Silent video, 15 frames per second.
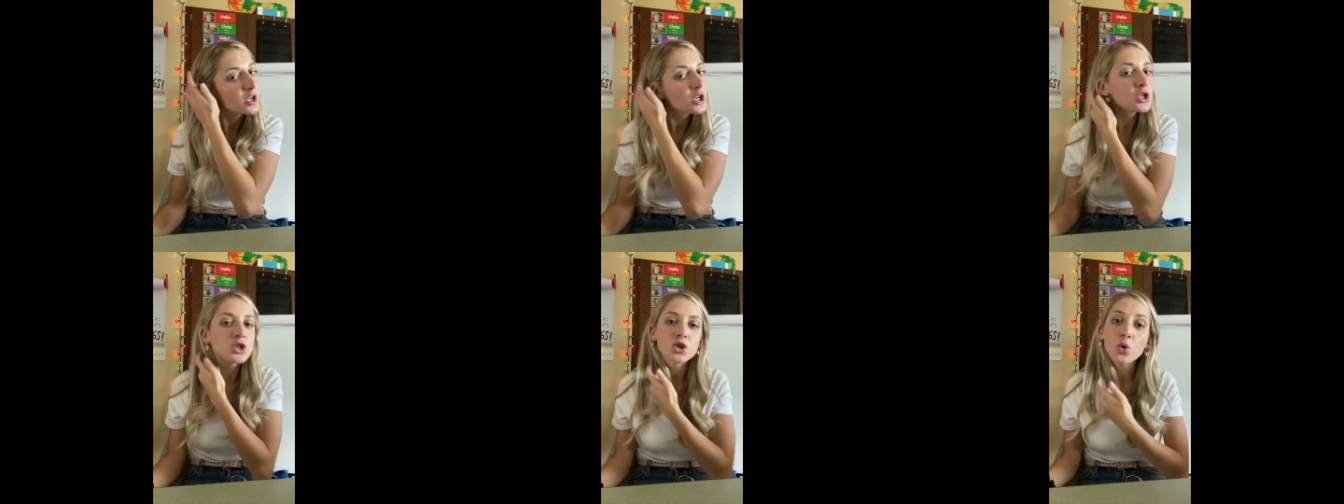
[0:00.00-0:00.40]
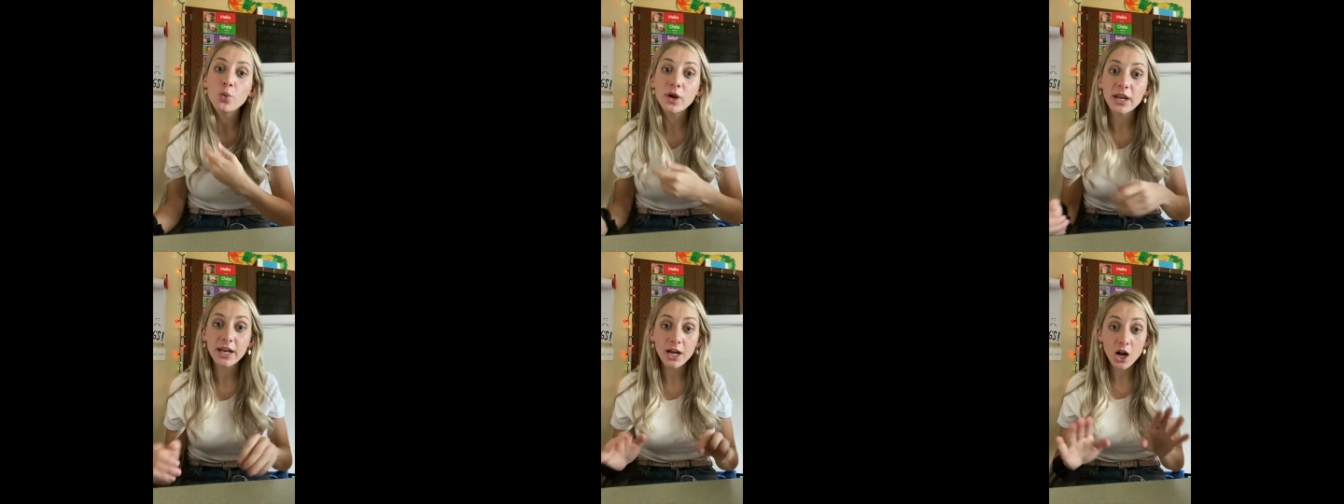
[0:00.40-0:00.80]
So
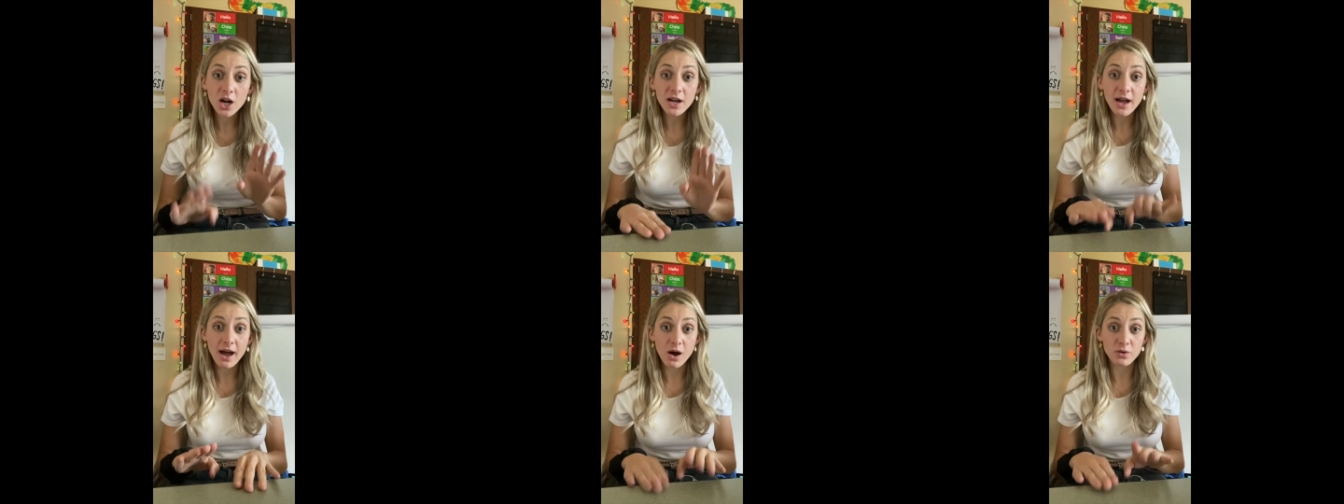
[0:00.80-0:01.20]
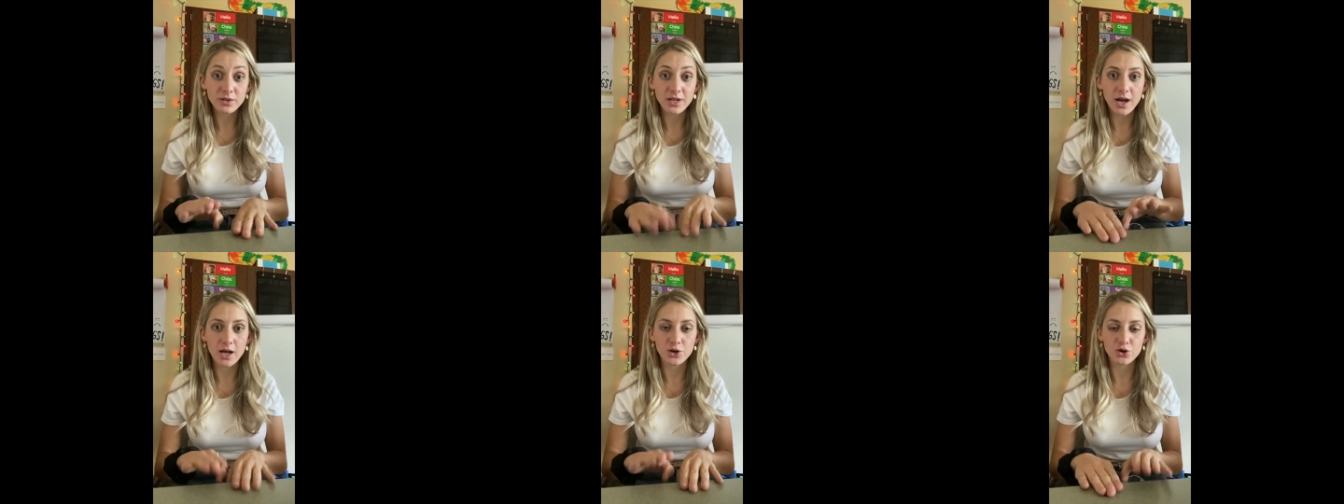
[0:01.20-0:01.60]
we need our
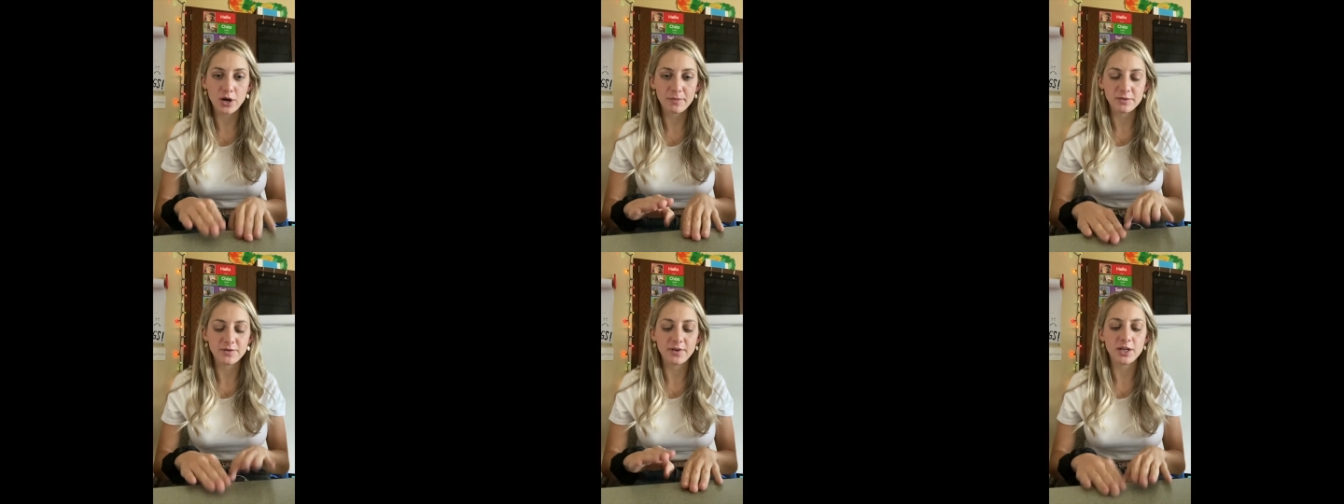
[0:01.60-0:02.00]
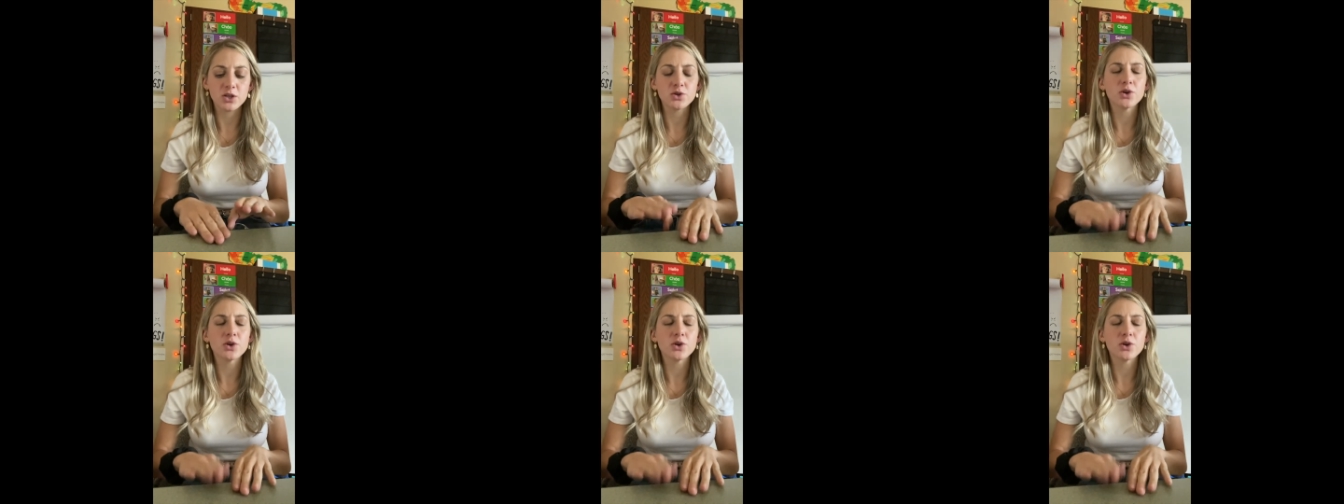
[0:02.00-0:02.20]
count-on drums for this.